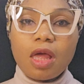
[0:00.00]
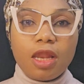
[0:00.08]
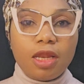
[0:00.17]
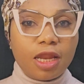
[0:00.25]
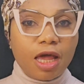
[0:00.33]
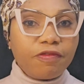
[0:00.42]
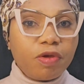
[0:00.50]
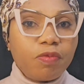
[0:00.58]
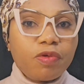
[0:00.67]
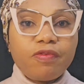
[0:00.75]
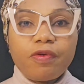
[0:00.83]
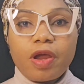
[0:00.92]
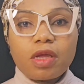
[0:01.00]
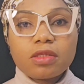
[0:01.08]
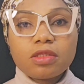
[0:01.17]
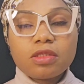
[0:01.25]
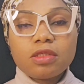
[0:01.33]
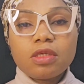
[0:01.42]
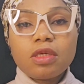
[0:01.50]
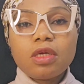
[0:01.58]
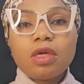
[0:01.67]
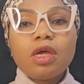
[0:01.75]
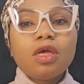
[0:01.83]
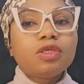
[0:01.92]
laughing with friends,
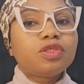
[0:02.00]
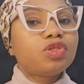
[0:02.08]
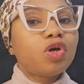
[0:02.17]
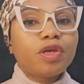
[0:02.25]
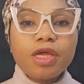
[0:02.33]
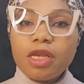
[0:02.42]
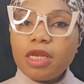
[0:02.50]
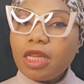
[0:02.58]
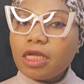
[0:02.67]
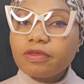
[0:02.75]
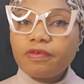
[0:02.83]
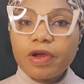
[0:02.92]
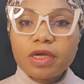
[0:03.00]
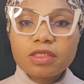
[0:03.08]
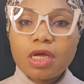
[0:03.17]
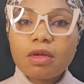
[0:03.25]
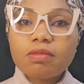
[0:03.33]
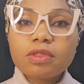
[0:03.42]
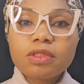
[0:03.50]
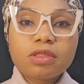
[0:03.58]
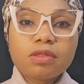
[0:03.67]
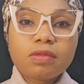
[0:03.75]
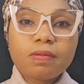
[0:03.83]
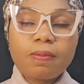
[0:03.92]
studying late for exams.
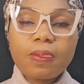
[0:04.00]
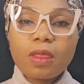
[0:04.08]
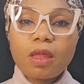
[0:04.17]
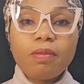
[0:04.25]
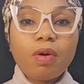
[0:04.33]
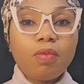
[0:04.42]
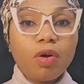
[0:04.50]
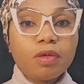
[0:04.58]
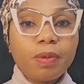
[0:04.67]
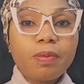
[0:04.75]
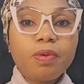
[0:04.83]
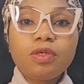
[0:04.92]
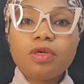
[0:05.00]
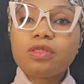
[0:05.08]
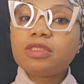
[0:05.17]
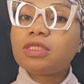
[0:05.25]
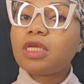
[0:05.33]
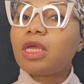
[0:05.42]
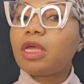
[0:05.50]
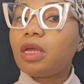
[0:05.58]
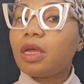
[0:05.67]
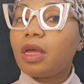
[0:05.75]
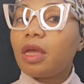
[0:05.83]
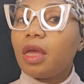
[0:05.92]
But what people don't see
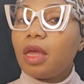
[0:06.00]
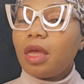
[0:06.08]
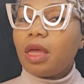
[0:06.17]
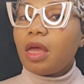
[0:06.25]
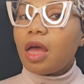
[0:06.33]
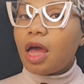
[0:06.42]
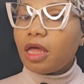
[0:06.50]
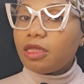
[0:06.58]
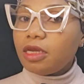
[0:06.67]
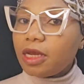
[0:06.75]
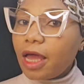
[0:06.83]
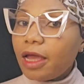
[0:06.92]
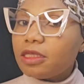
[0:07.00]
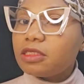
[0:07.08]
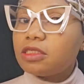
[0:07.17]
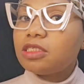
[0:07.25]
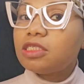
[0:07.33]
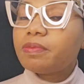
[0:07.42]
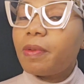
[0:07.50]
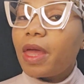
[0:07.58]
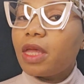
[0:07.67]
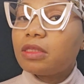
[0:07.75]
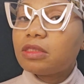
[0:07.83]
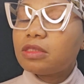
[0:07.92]
are the nights she
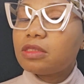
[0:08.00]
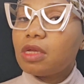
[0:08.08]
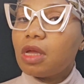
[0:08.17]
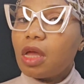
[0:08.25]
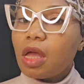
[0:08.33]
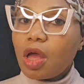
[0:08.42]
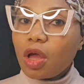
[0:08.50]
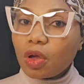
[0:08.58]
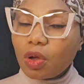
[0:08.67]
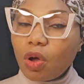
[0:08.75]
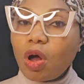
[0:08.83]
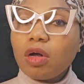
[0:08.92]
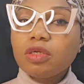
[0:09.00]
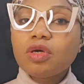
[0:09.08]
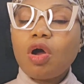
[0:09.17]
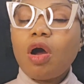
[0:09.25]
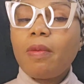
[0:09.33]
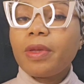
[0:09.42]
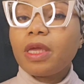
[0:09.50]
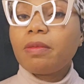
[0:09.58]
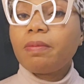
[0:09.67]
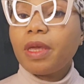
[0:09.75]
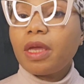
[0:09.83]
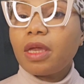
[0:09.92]
spends curled up in
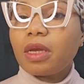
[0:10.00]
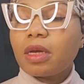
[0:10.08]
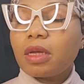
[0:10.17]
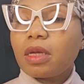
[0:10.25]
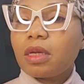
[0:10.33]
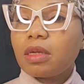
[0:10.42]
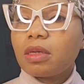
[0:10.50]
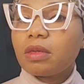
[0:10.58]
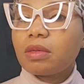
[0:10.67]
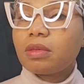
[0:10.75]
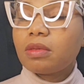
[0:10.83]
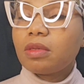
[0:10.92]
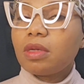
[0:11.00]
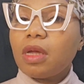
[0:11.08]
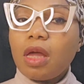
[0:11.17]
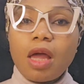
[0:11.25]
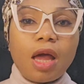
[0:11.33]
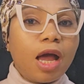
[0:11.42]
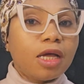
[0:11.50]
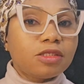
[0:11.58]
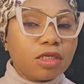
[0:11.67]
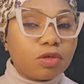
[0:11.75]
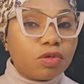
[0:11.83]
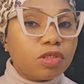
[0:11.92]
pain. Her
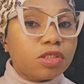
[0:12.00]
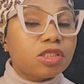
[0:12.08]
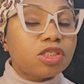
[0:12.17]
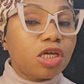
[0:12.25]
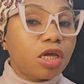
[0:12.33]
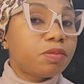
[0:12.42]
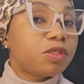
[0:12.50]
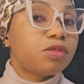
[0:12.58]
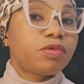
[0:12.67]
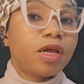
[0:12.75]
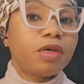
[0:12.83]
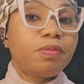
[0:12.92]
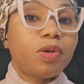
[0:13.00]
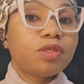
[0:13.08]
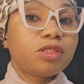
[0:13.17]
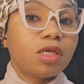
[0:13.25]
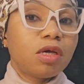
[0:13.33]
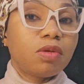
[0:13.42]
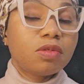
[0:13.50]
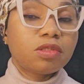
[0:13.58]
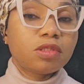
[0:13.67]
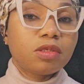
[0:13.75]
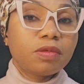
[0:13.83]
sickle-shaped red blood cells